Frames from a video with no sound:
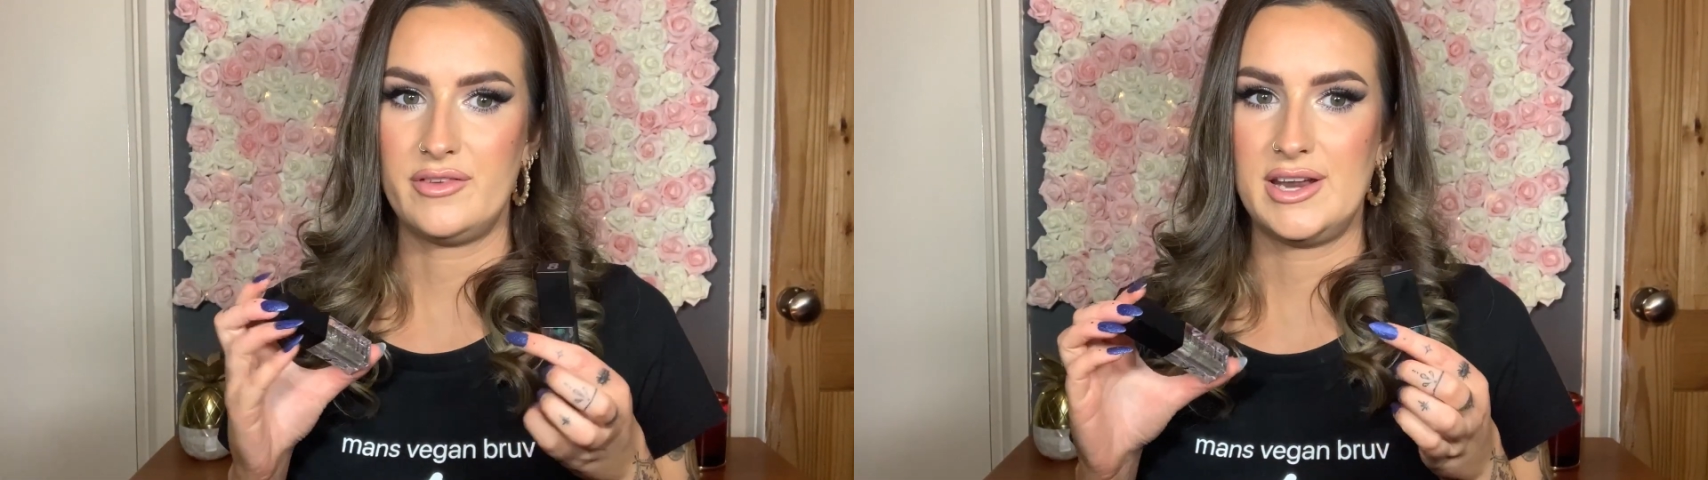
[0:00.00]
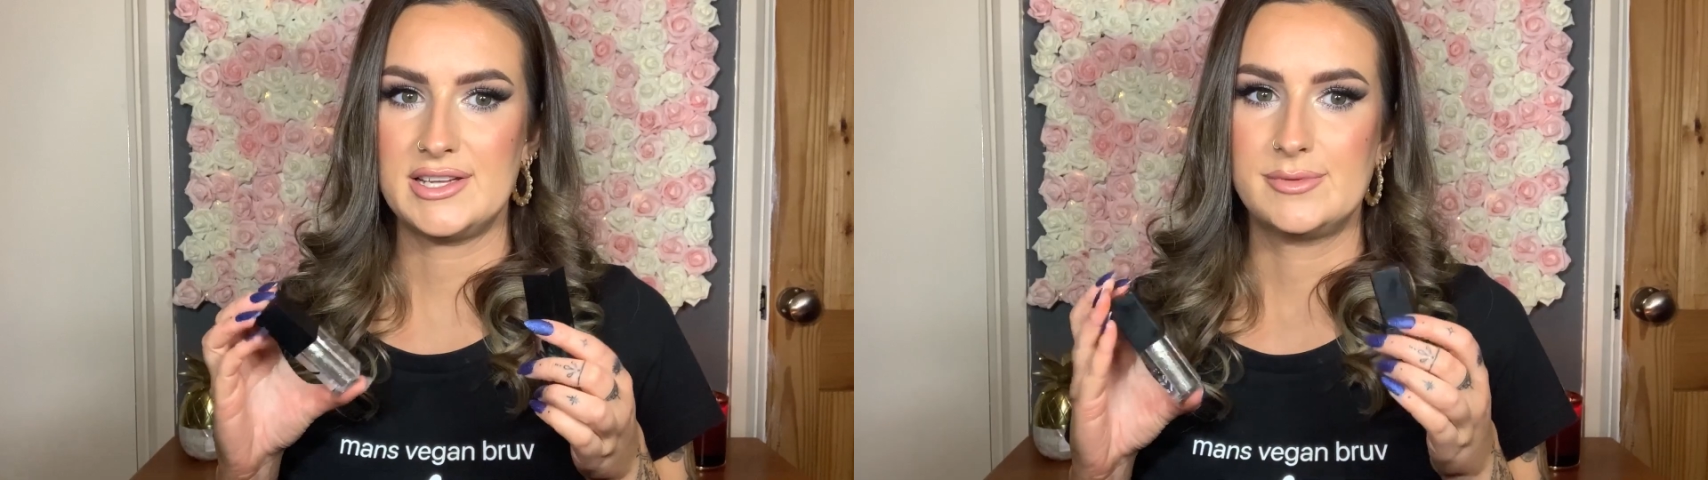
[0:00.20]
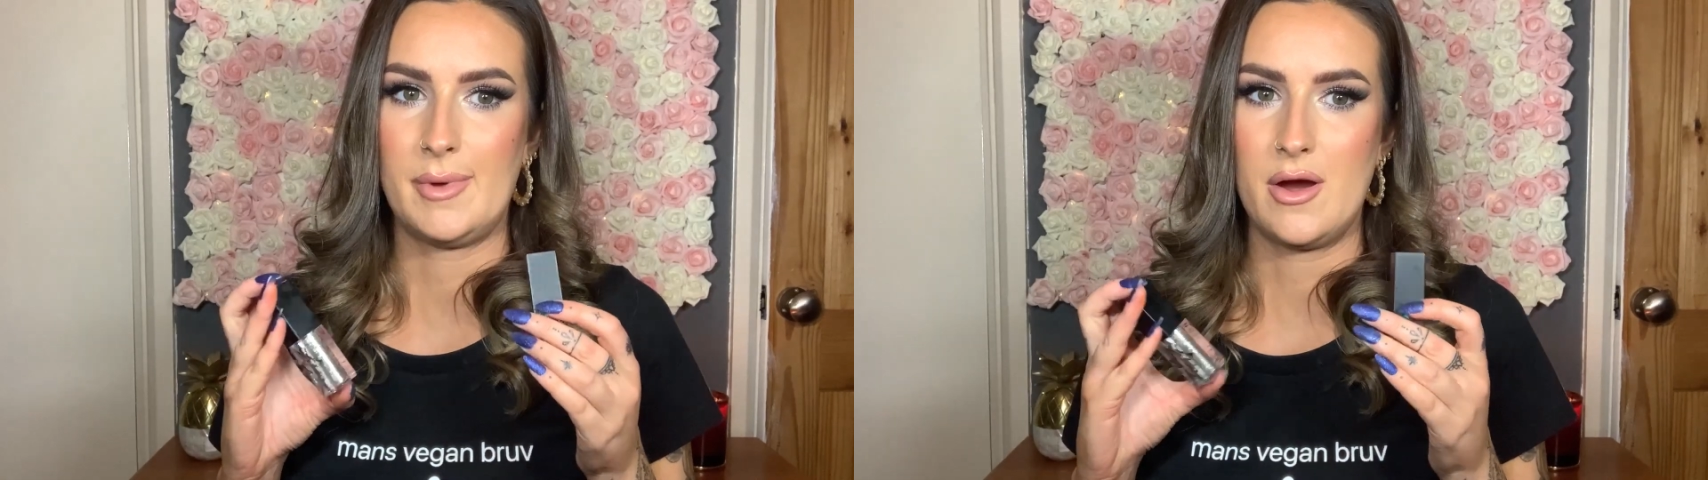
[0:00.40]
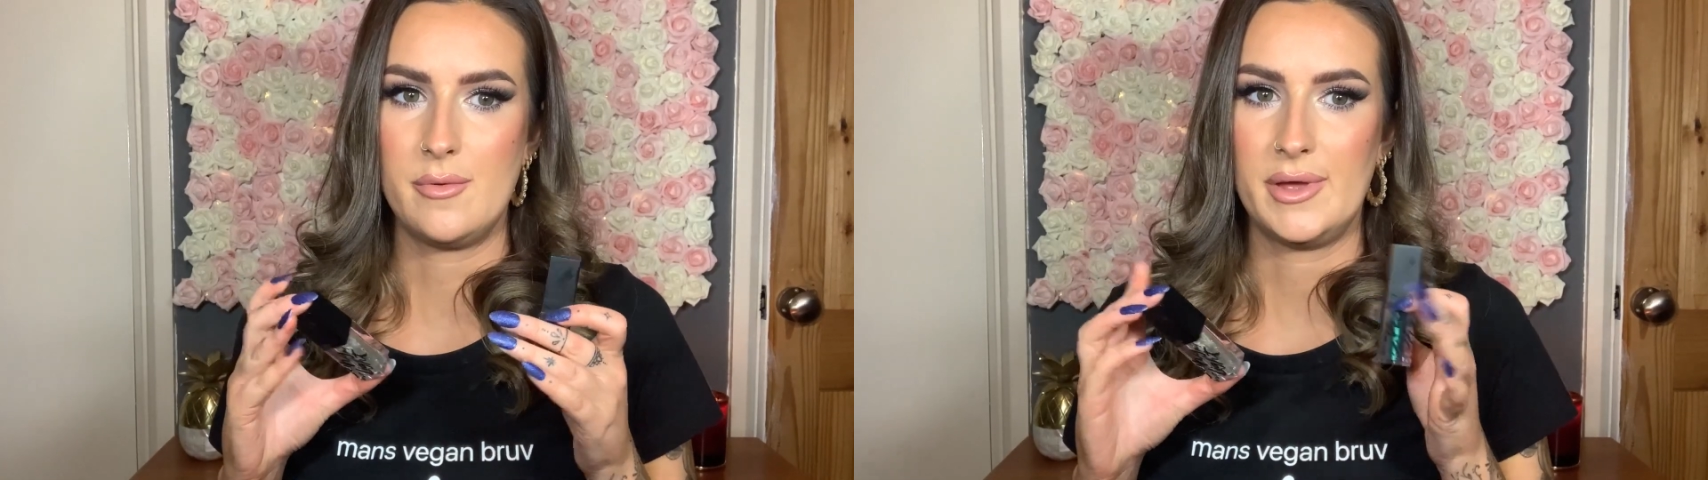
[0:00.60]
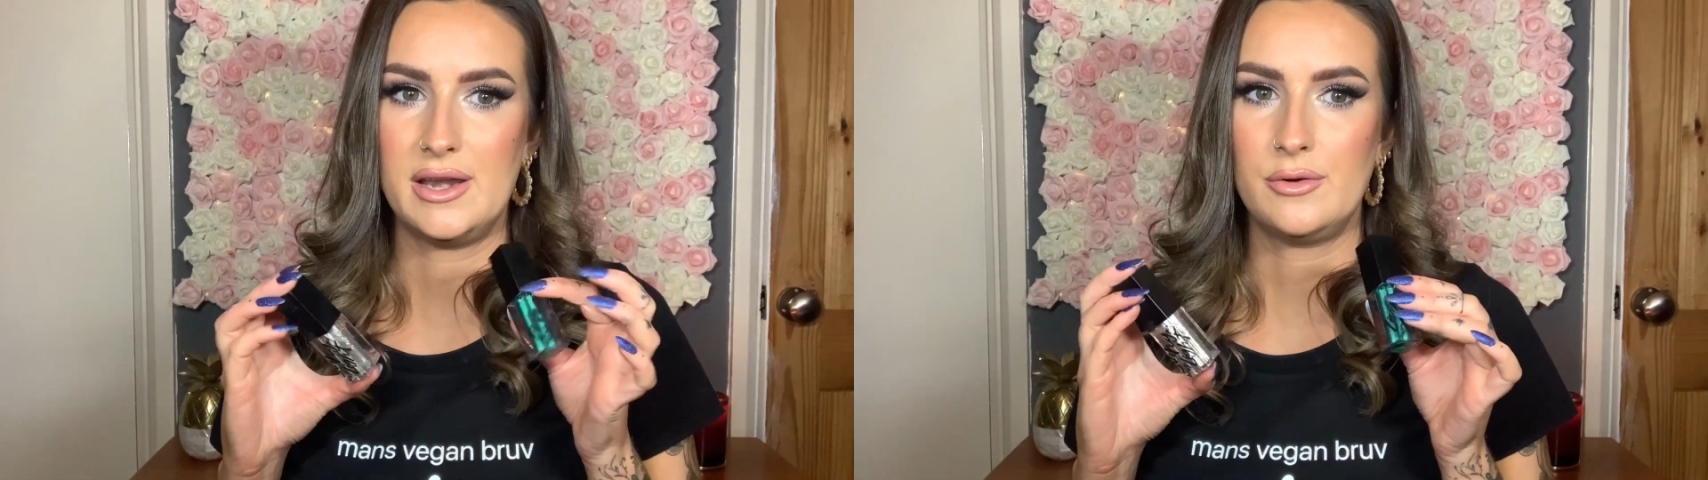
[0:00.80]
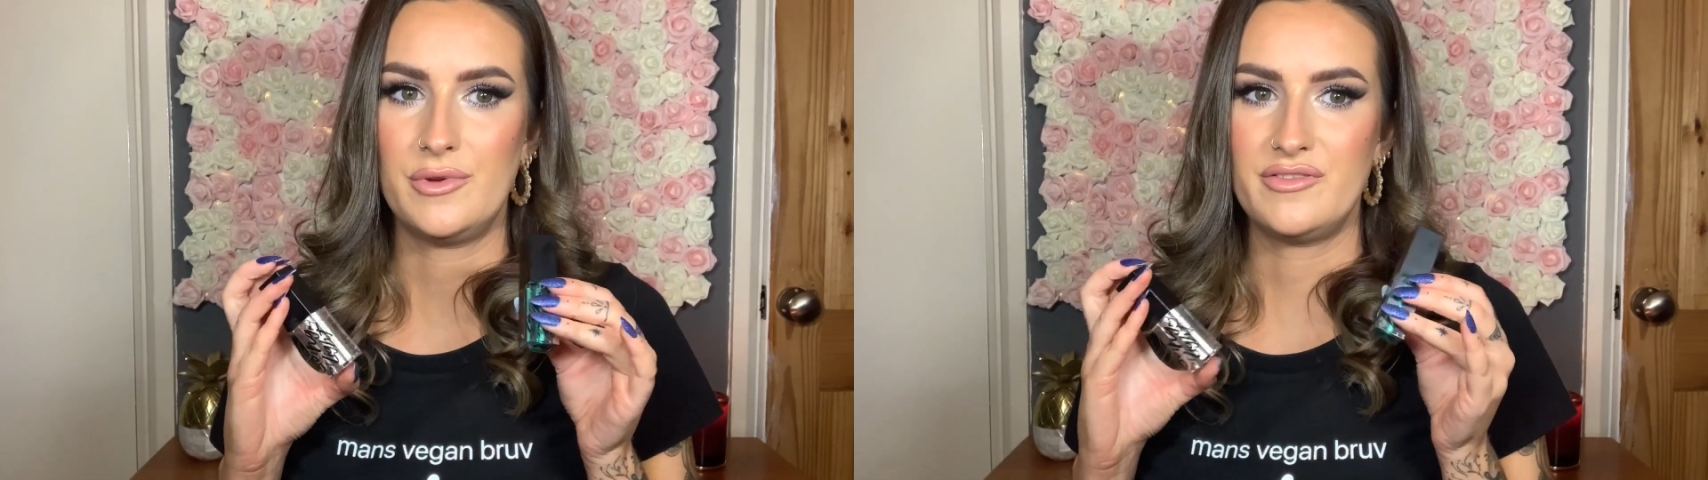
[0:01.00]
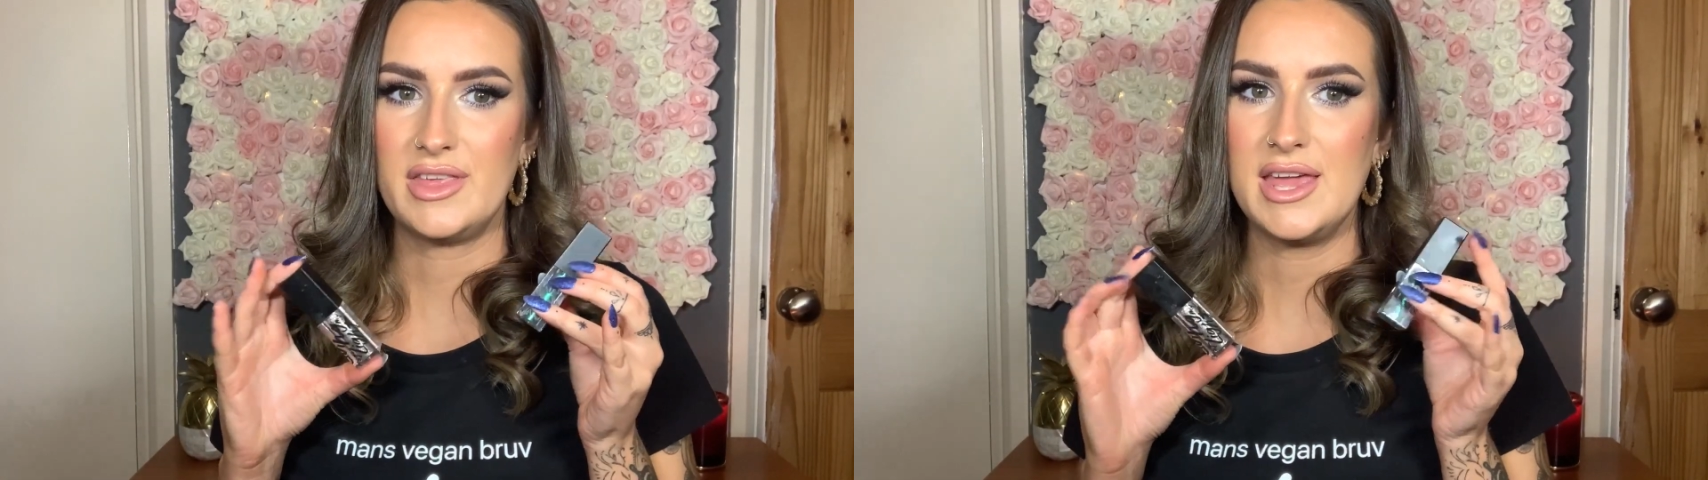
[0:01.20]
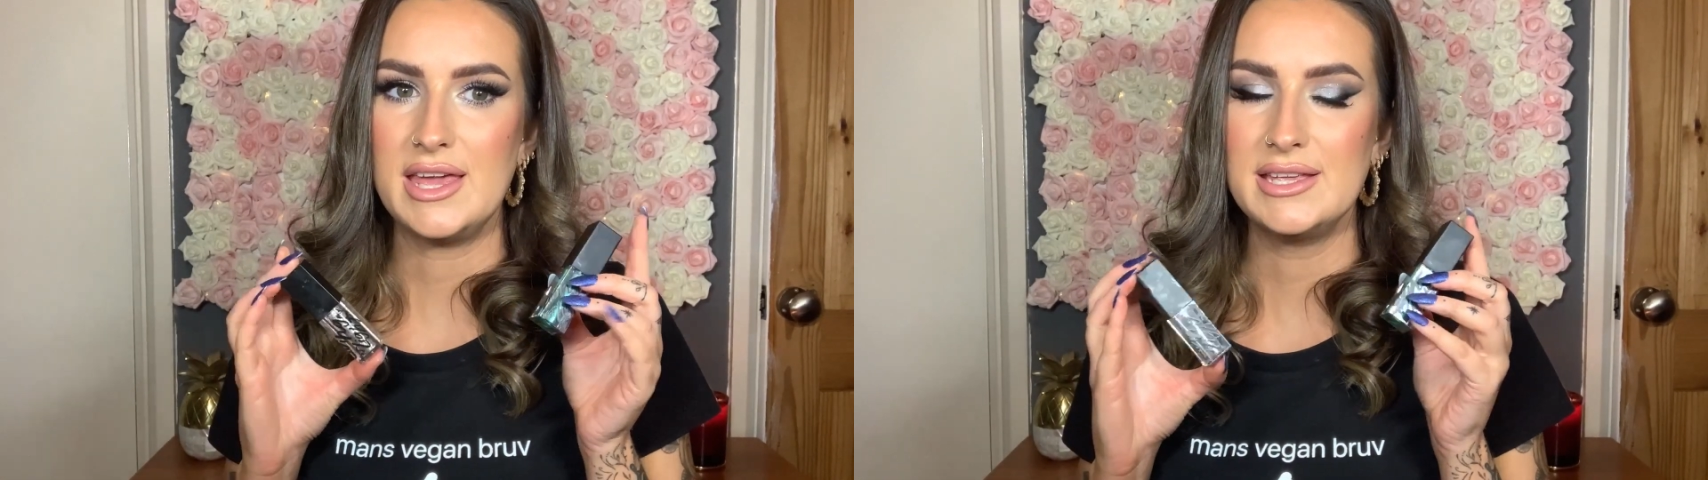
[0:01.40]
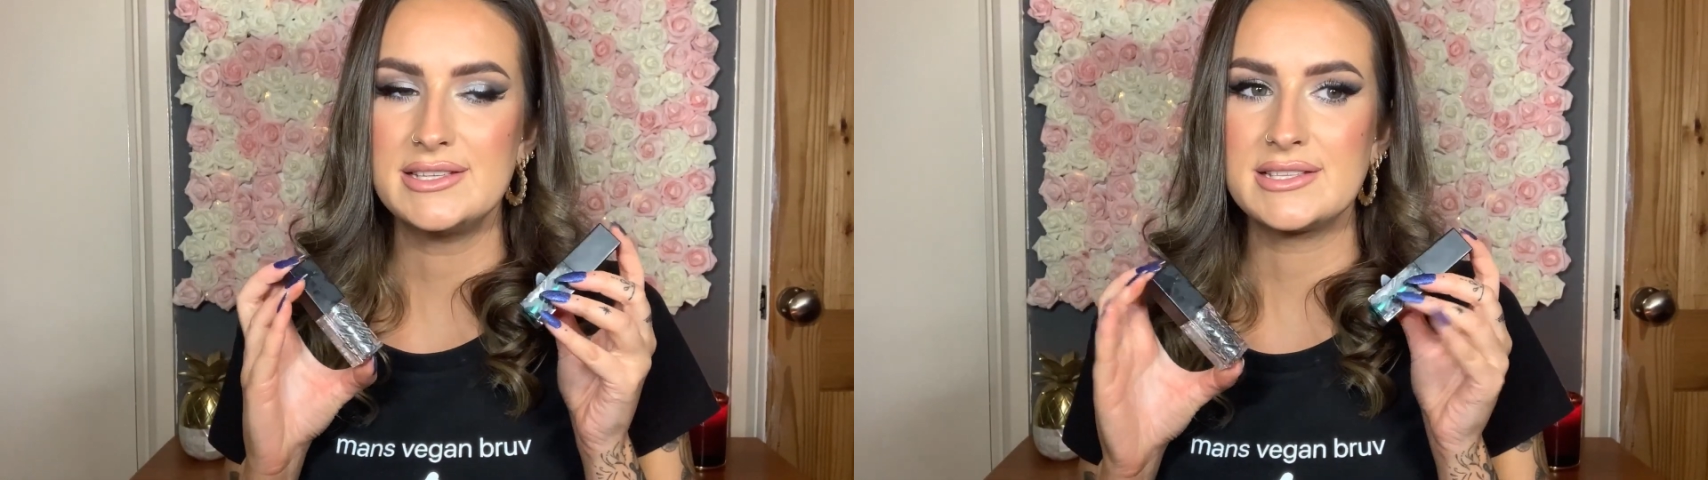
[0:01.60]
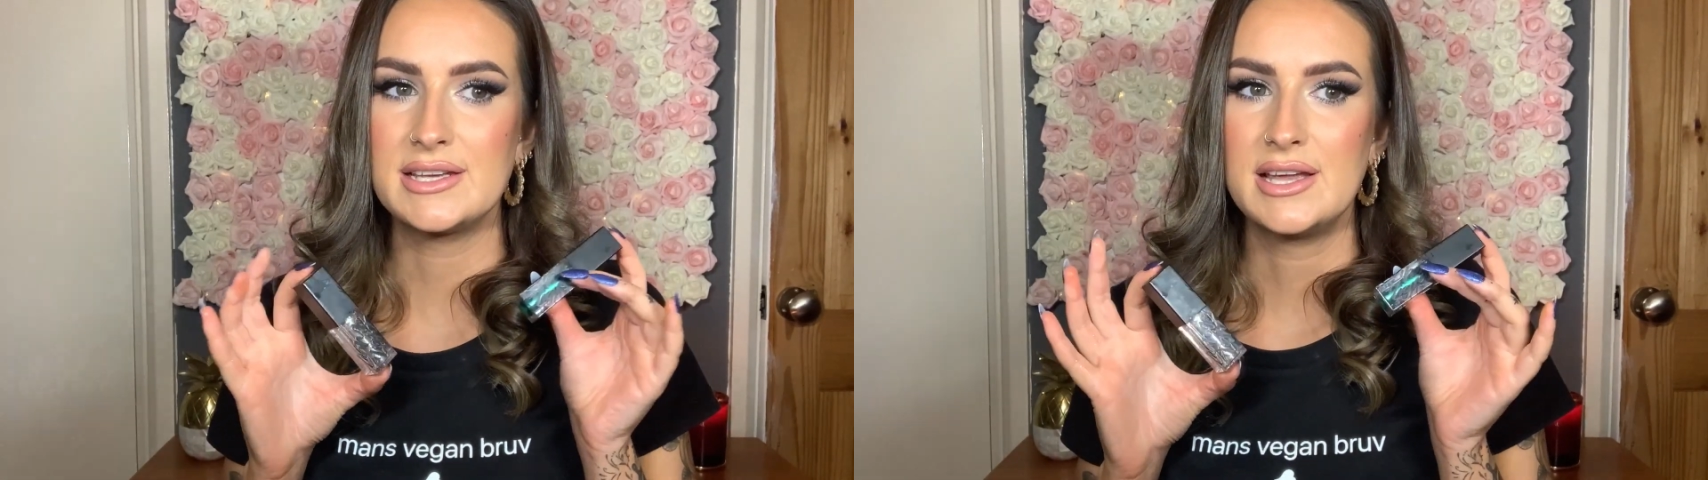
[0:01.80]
experiment with these,